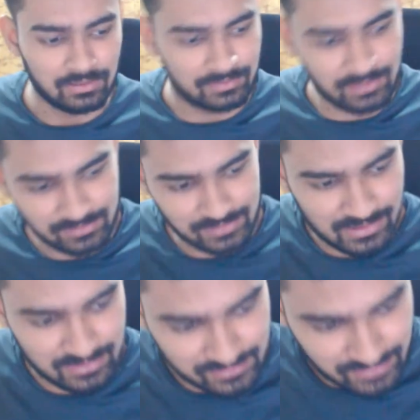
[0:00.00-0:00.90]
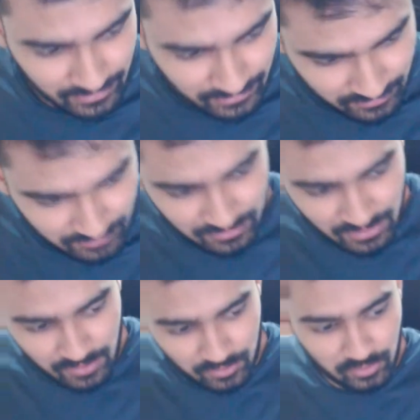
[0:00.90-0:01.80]
This tells us that
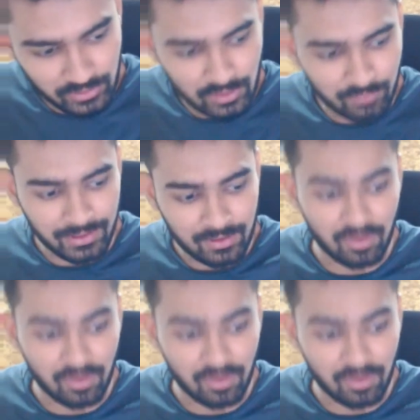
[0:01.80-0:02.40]
you need to make